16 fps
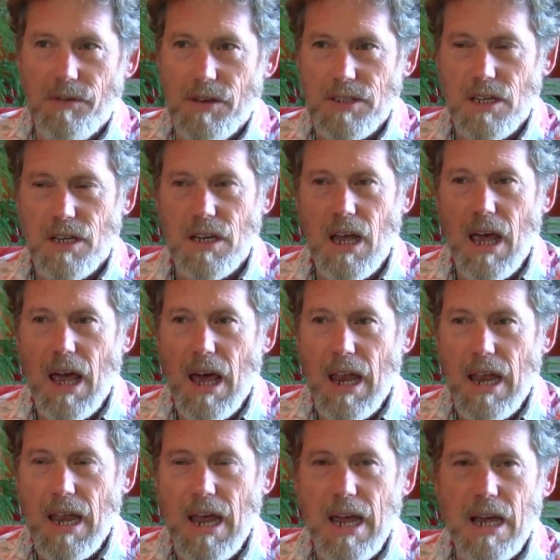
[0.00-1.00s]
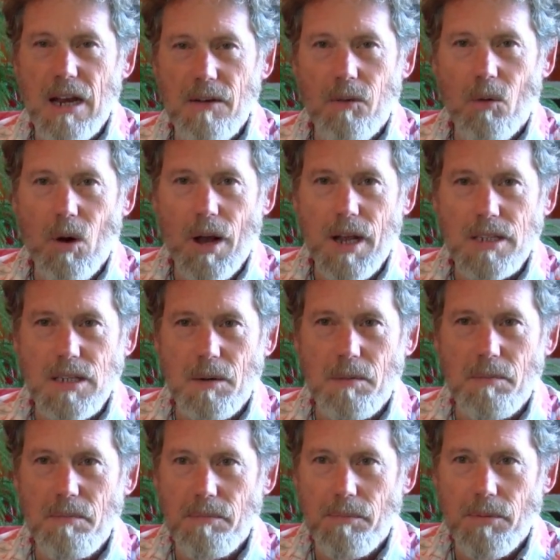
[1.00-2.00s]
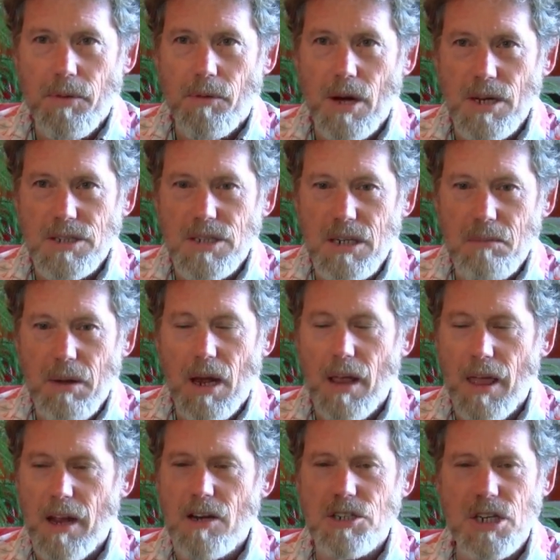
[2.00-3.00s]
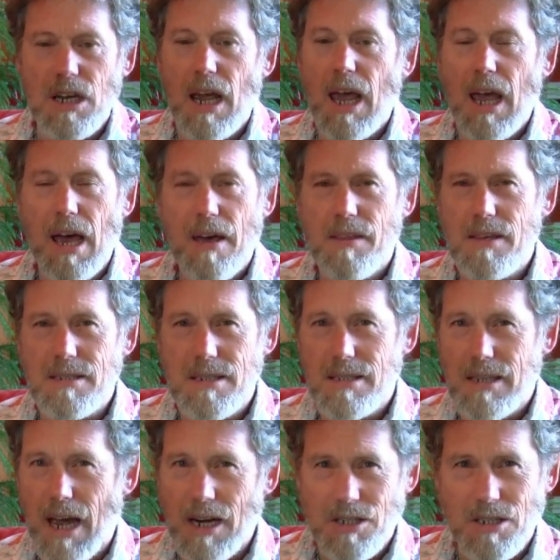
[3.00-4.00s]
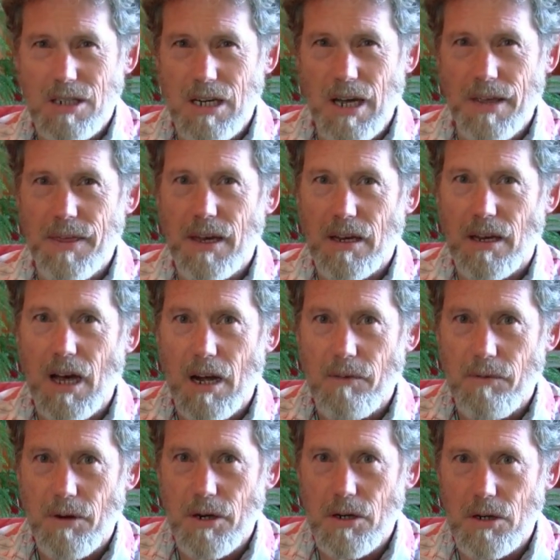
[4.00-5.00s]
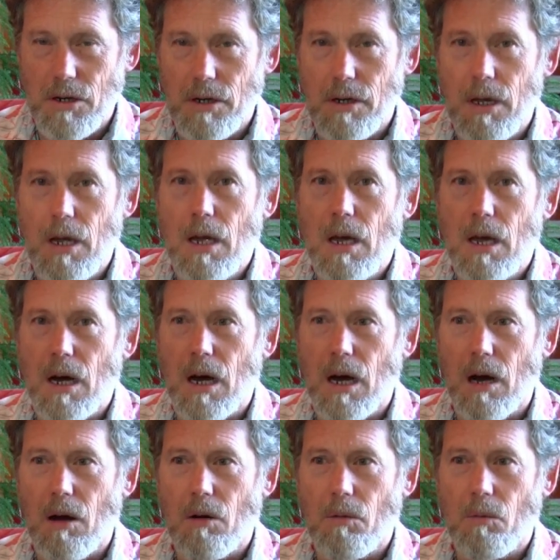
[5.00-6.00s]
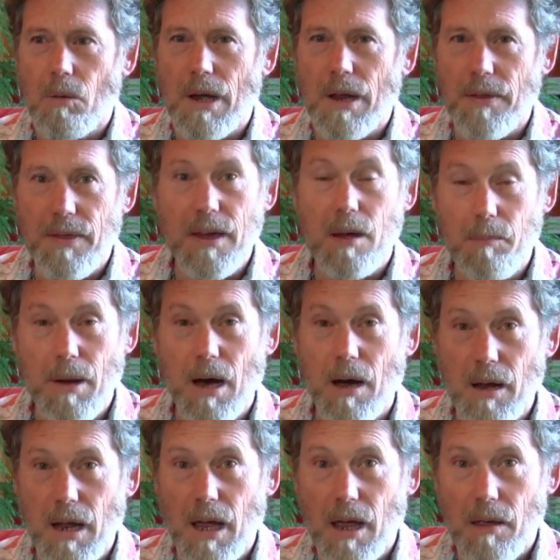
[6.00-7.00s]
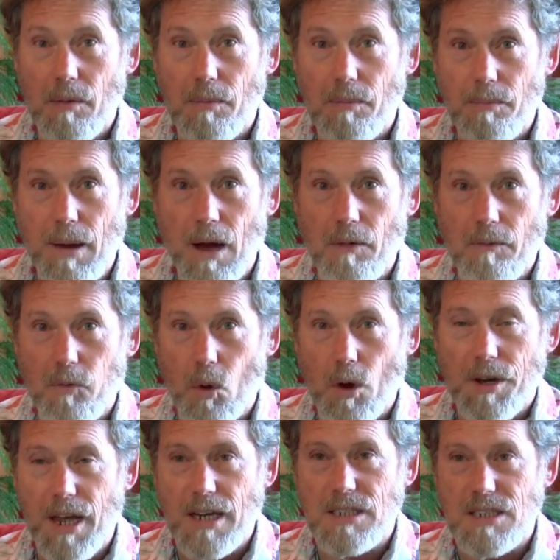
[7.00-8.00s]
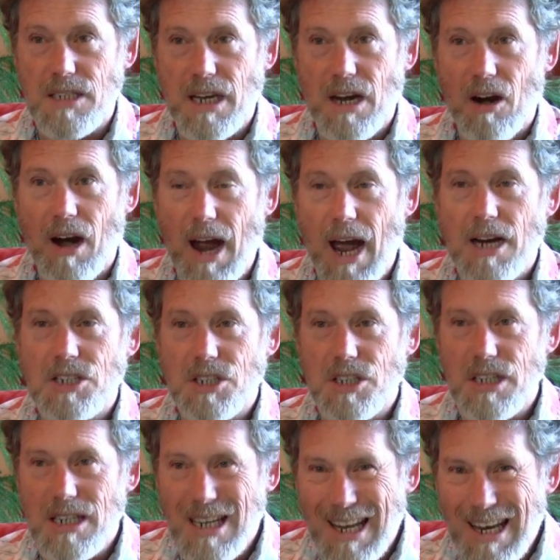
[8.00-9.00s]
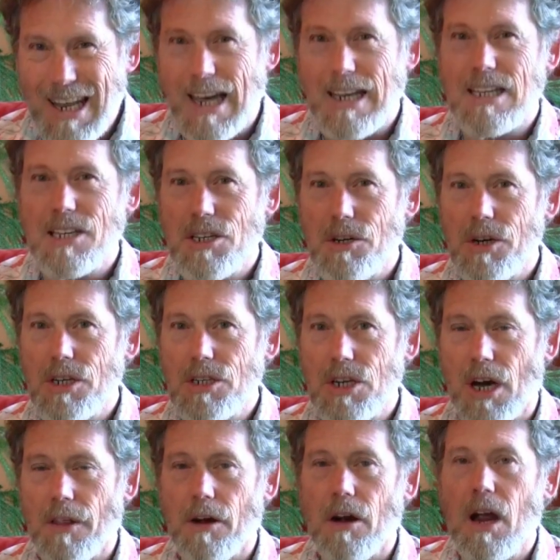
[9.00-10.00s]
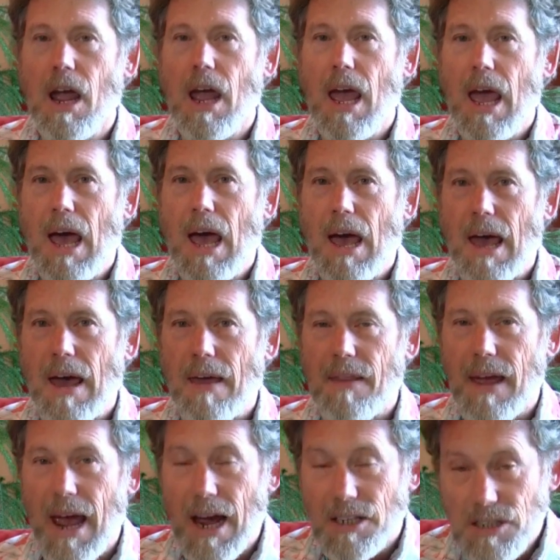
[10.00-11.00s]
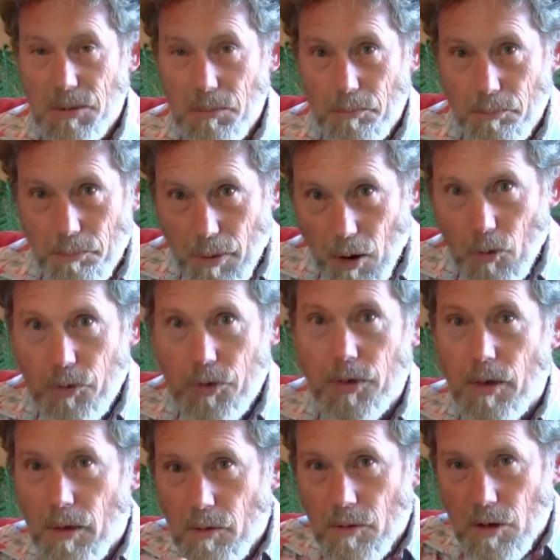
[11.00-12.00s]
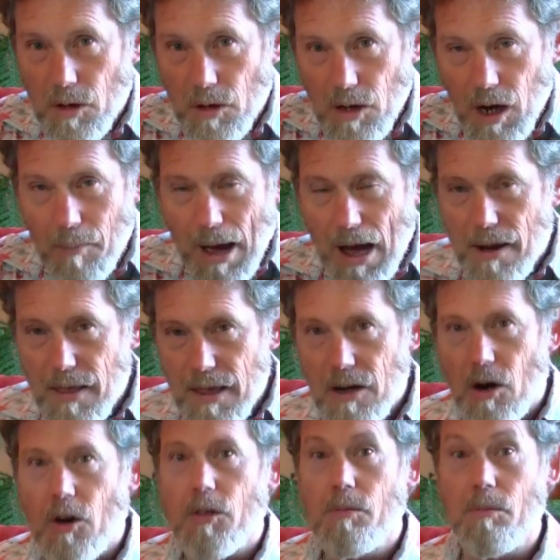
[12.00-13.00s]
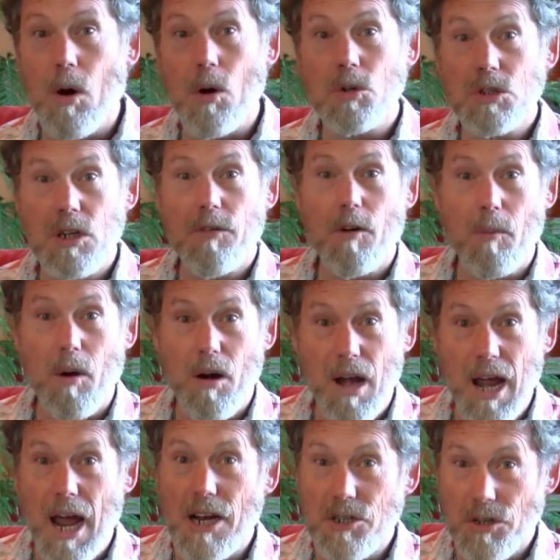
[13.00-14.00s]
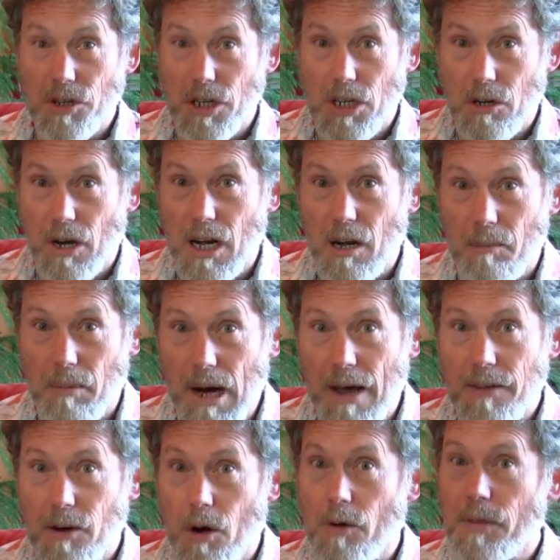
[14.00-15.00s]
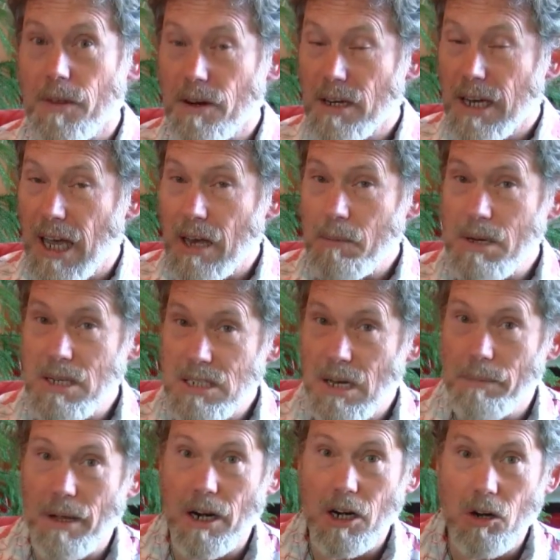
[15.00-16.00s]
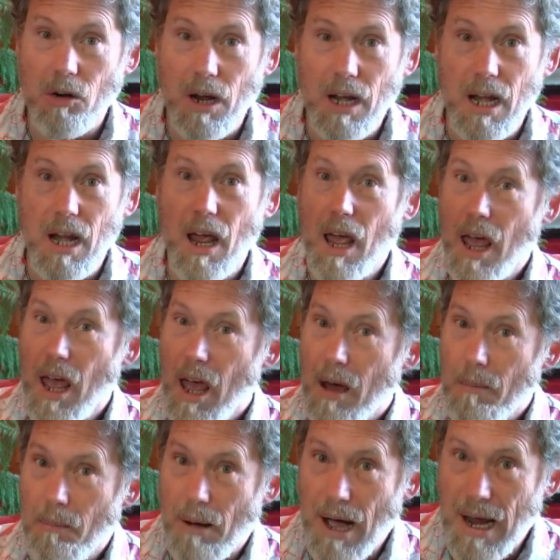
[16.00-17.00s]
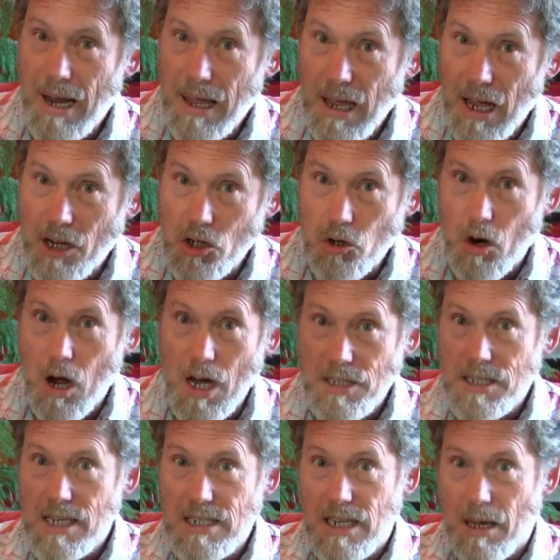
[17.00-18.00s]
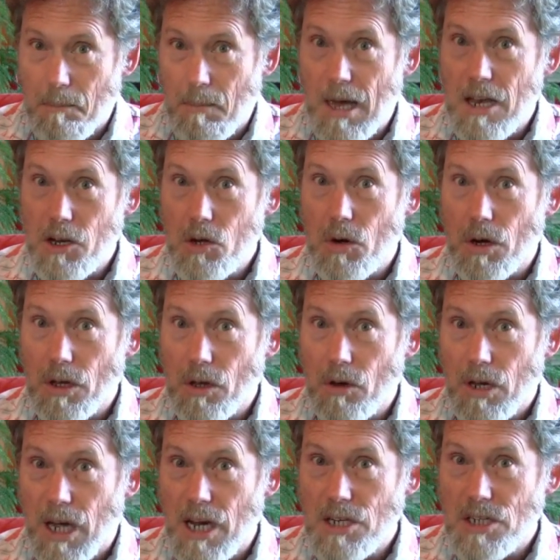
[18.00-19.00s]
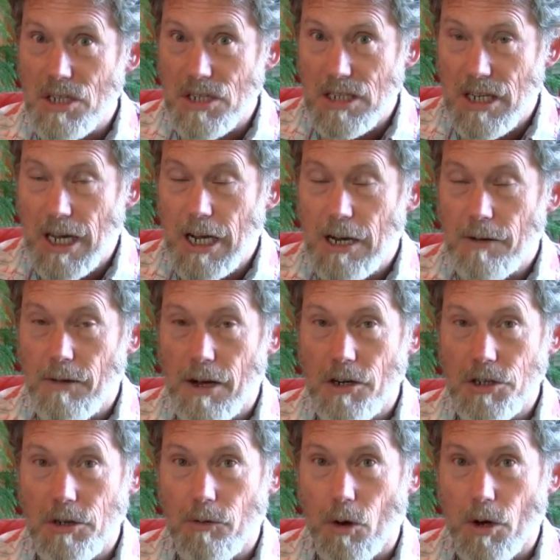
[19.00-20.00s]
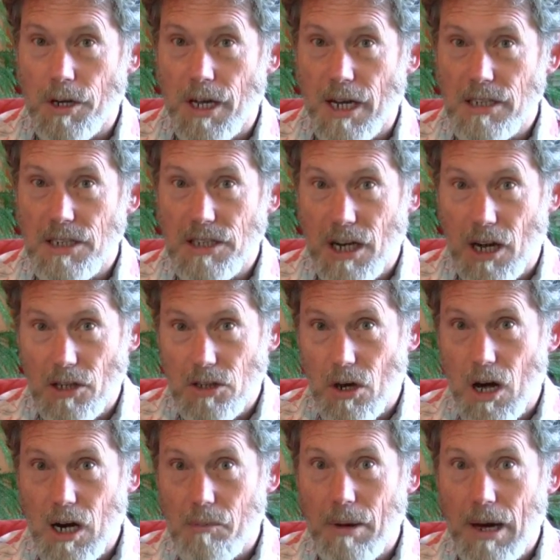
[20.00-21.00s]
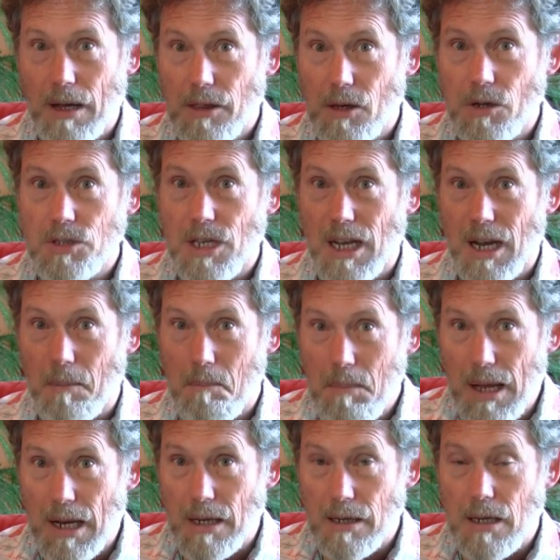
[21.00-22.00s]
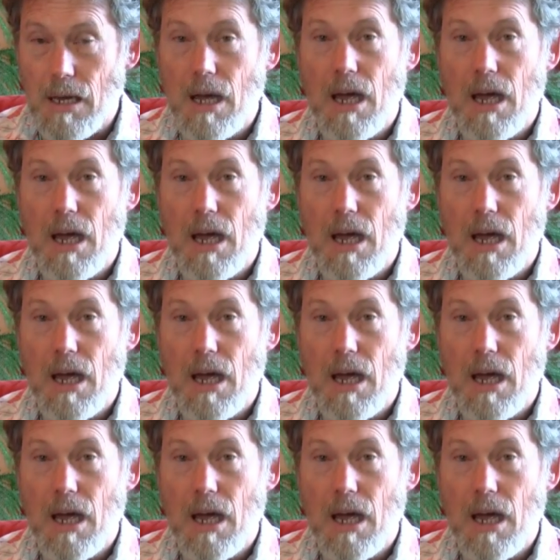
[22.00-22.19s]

If it's a negative one, it's a thrusting male energy. This is actually, I think, not a very good uh, way to think about about vortexes. They are actually connected to each other, and they actually both come out of the earth. Most of them are naturally created by the earth. There can be some that are created by atrocities that men do in locations, negative energy vortexes, and I'll talk about those in a minute.